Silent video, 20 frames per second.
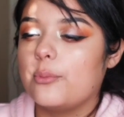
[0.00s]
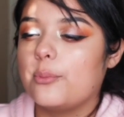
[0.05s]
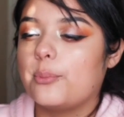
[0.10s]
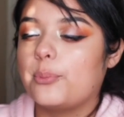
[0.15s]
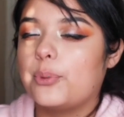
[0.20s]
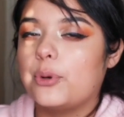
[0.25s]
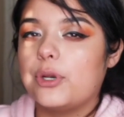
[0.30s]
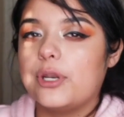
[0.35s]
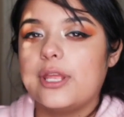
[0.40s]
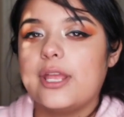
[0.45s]

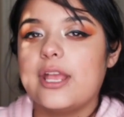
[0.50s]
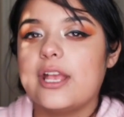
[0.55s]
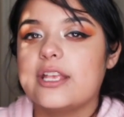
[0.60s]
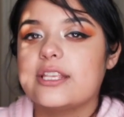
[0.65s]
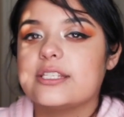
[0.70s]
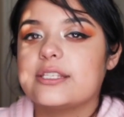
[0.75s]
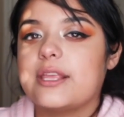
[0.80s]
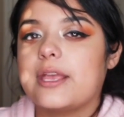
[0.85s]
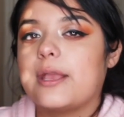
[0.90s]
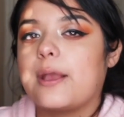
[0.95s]
put it as
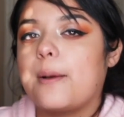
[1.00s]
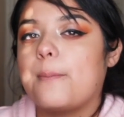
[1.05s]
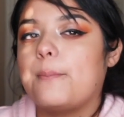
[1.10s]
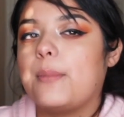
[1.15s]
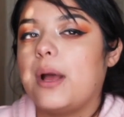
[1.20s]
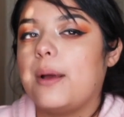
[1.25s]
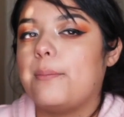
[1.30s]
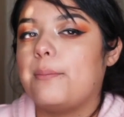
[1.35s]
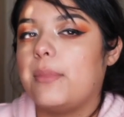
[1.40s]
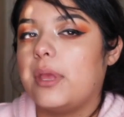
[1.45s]
like my
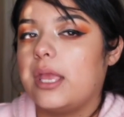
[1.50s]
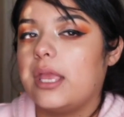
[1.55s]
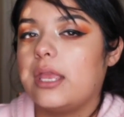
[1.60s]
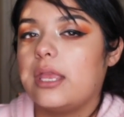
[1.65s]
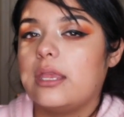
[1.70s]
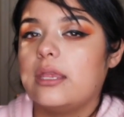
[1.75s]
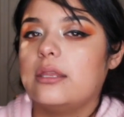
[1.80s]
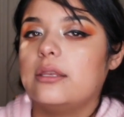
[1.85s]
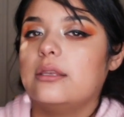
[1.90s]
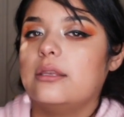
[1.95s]

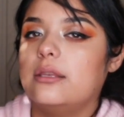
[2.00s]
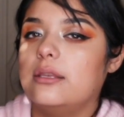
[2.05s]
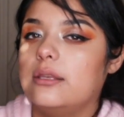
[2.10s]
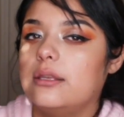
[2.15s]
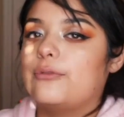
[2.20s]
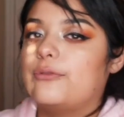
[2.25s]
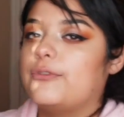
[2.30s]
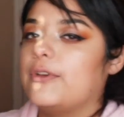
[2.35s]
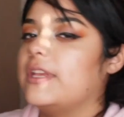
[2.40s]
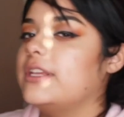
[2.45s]
main
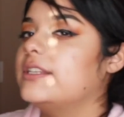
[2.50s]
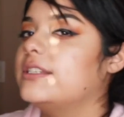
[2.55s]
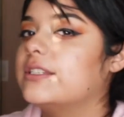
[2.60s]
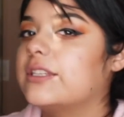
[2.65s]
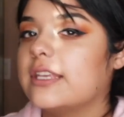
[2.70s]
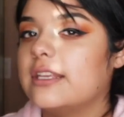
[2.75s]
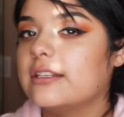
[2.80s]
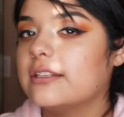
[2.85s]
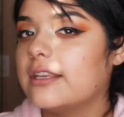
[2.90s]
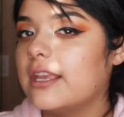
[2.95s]
face
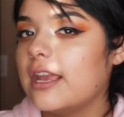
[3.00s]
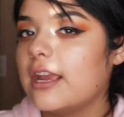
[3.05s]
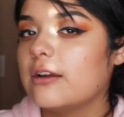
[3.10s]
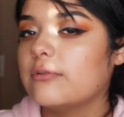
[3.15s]
skincare